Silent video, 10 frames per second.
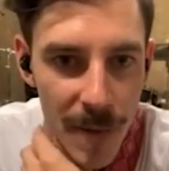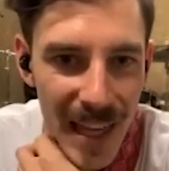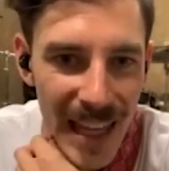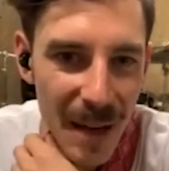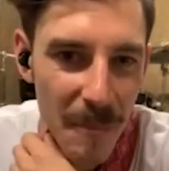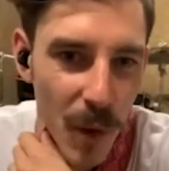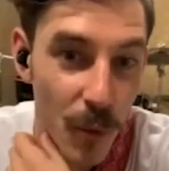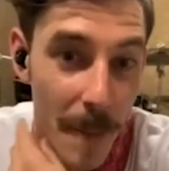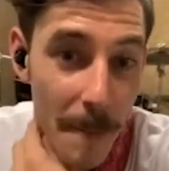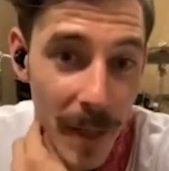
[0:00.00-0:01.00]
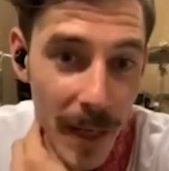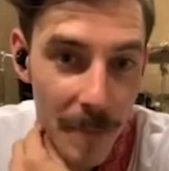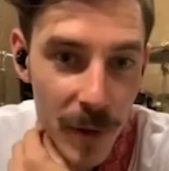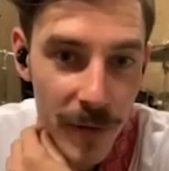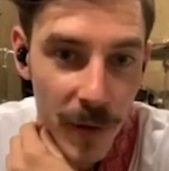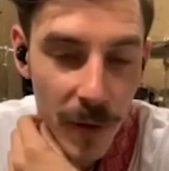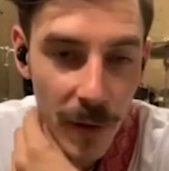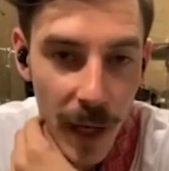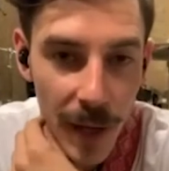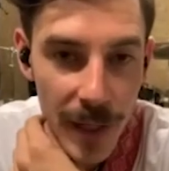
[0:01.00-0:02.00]
Marimba, beautiful.
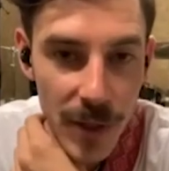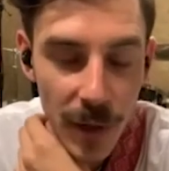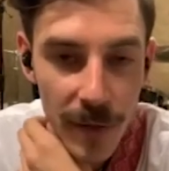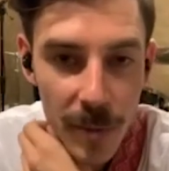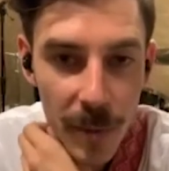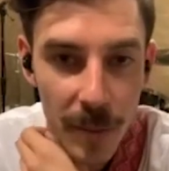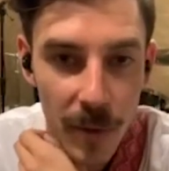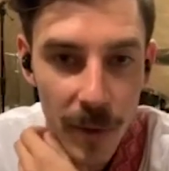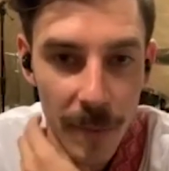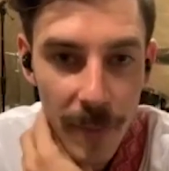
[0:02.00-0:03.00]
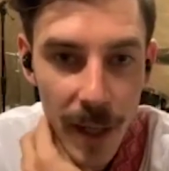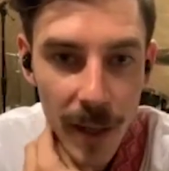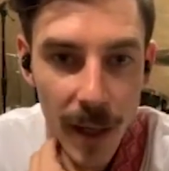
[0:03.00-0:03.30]
That's great if you play marimba.